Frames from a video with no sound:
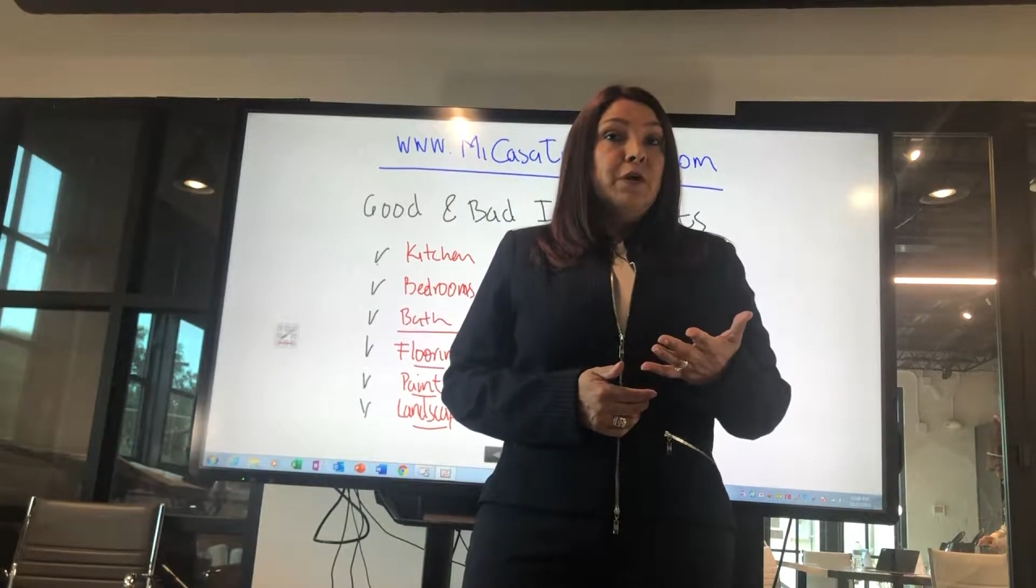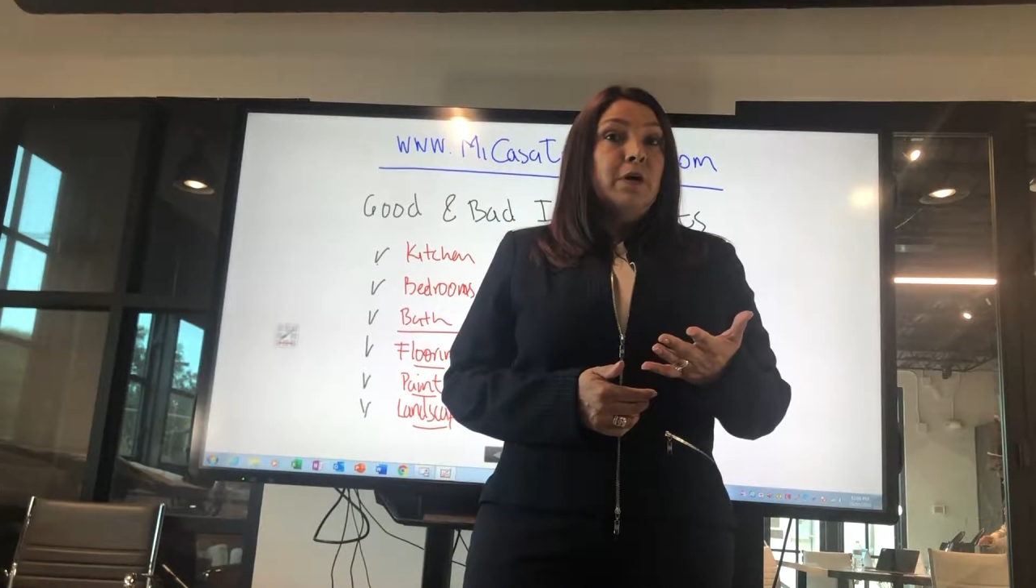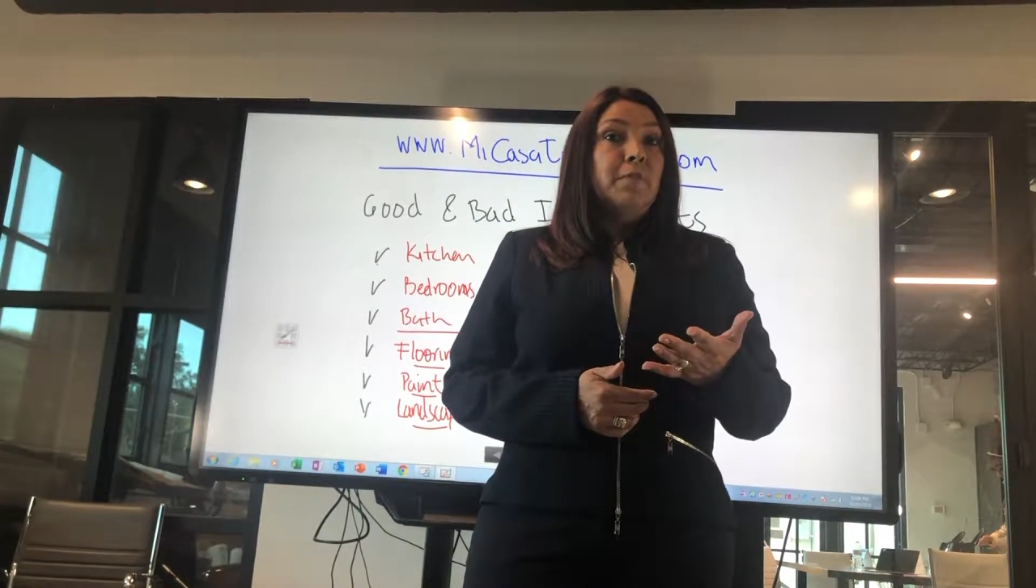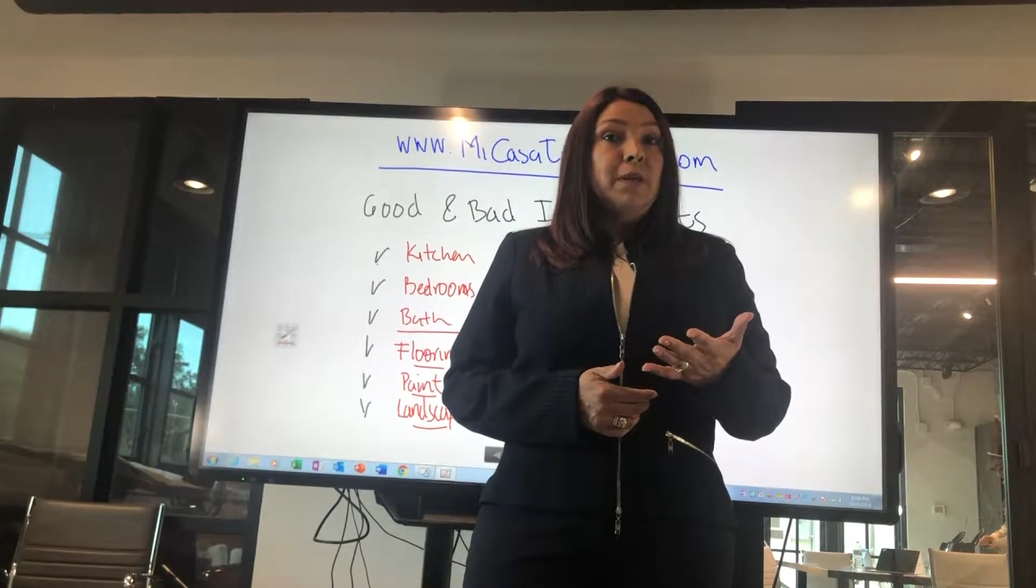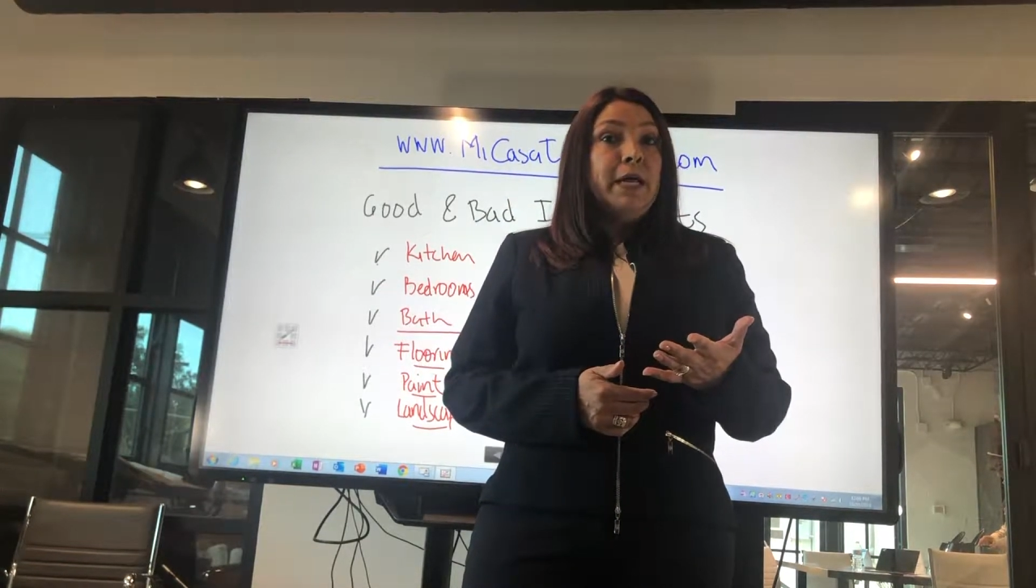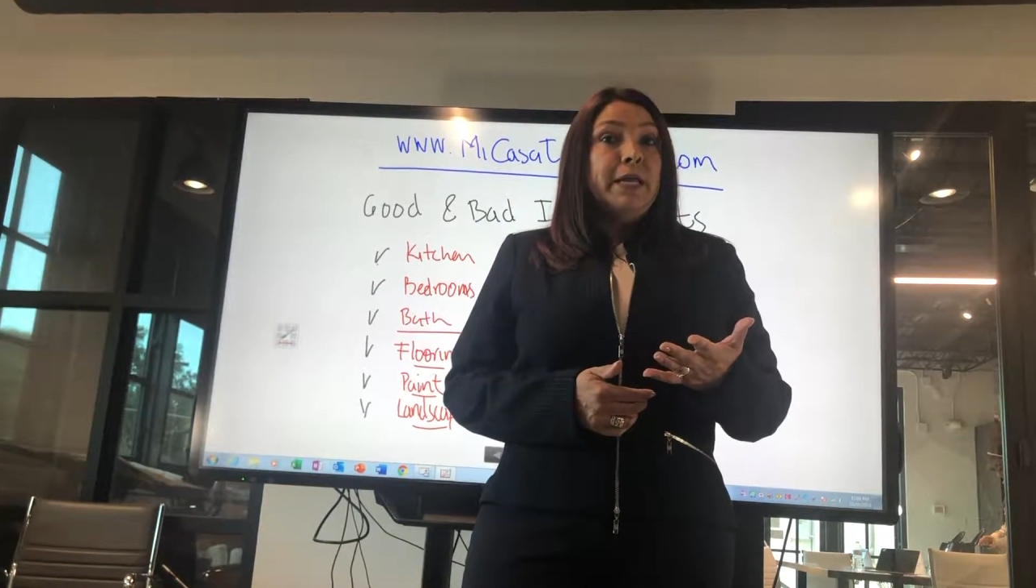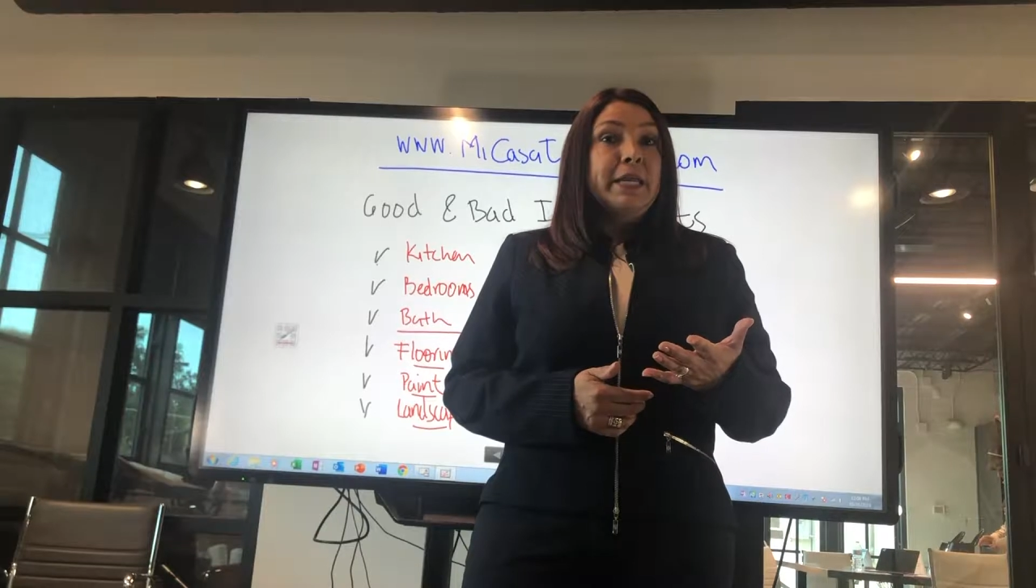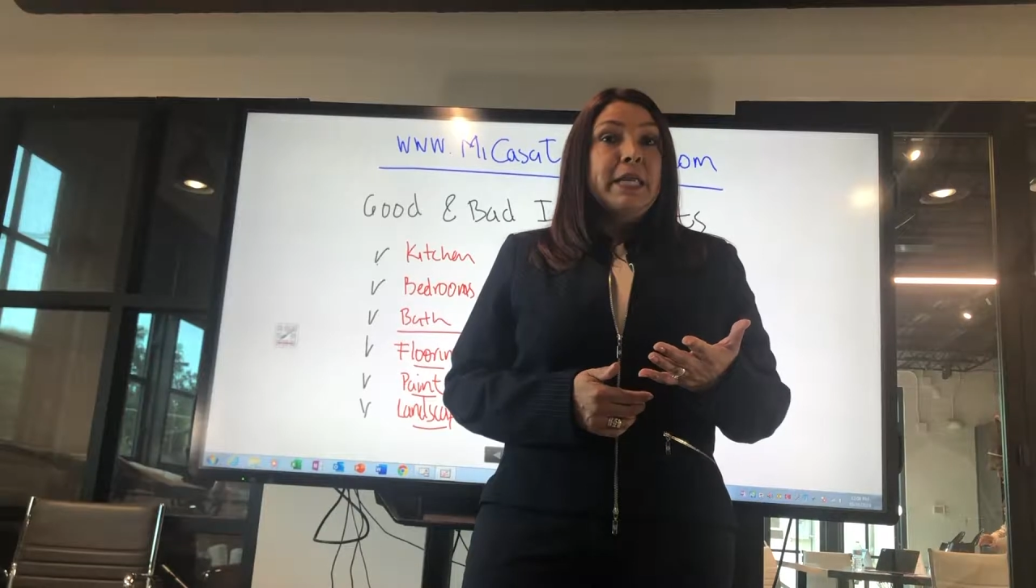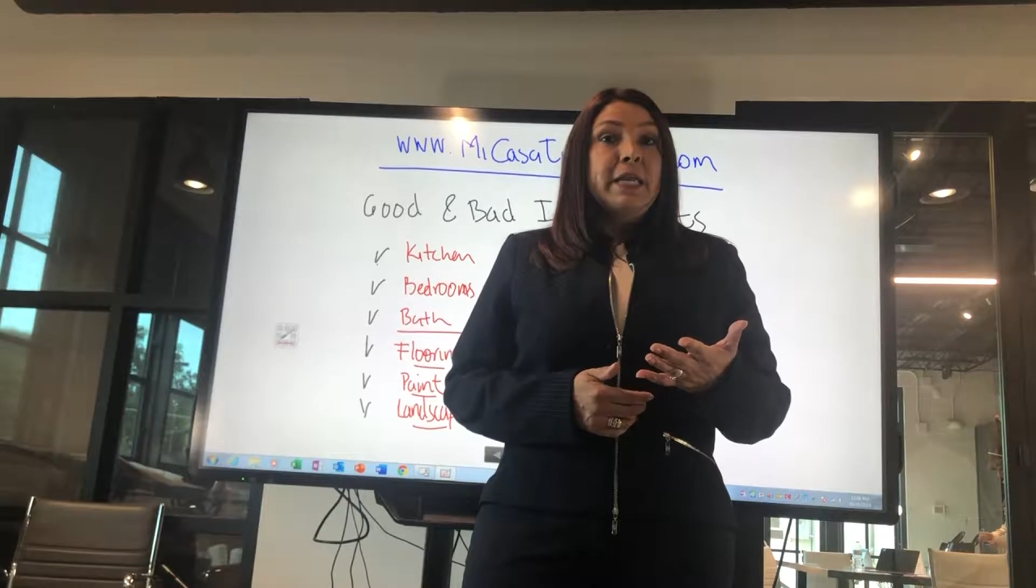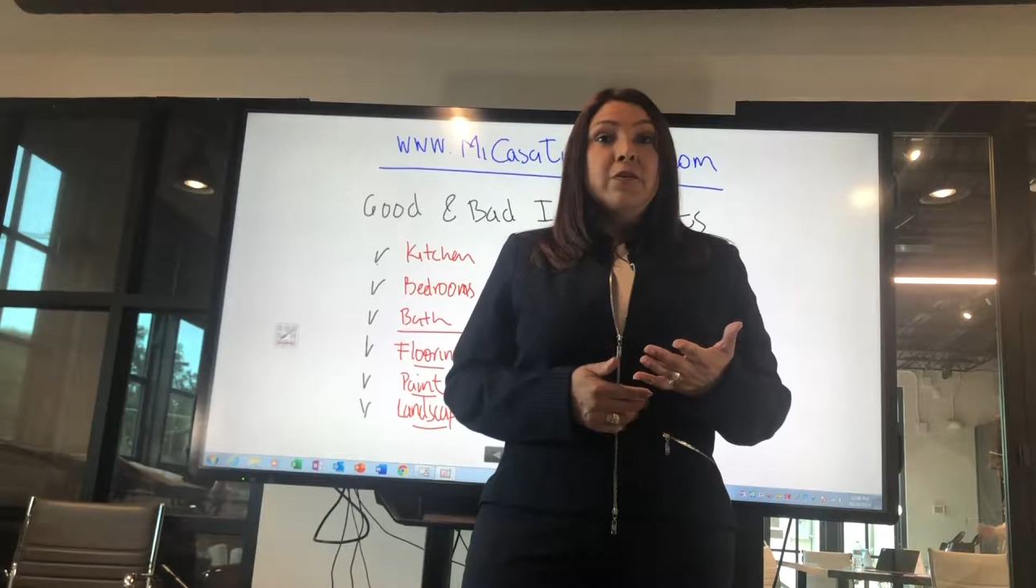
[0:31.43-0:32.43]
are
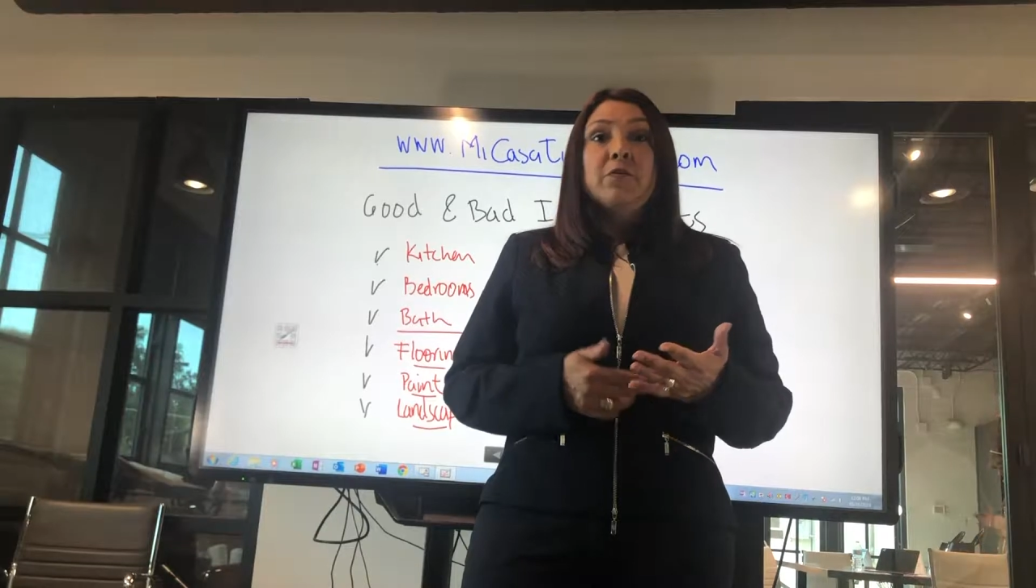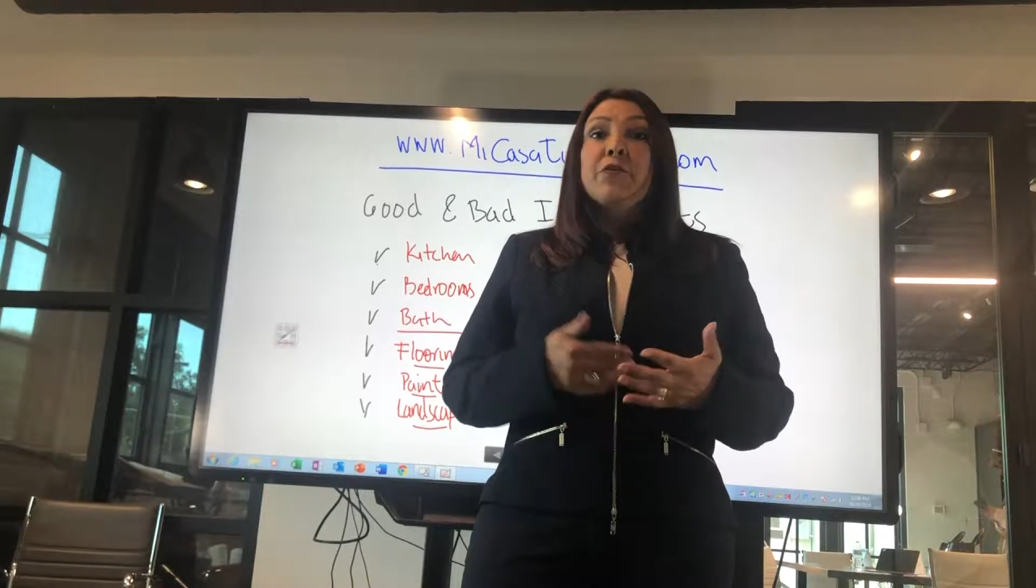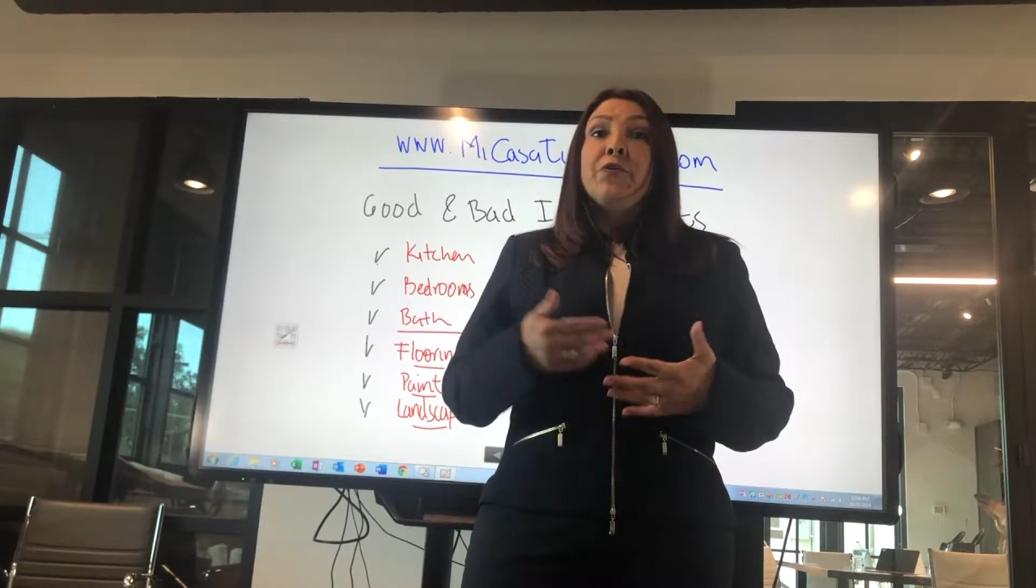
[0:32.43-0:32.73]
planning or